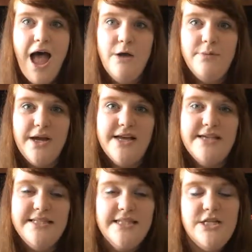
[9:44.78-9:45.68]
I hope you
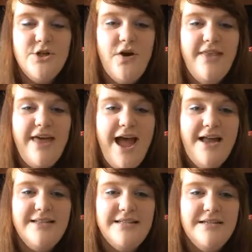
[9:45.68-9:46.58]
guys enjoyed
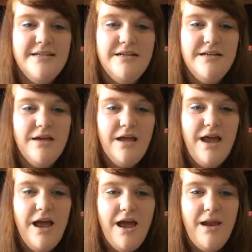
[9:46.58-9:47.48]
that
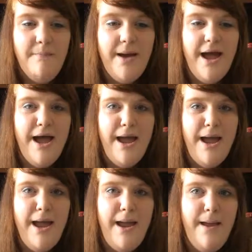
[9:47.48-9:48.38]
and
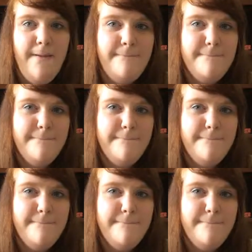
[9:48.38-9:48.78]
my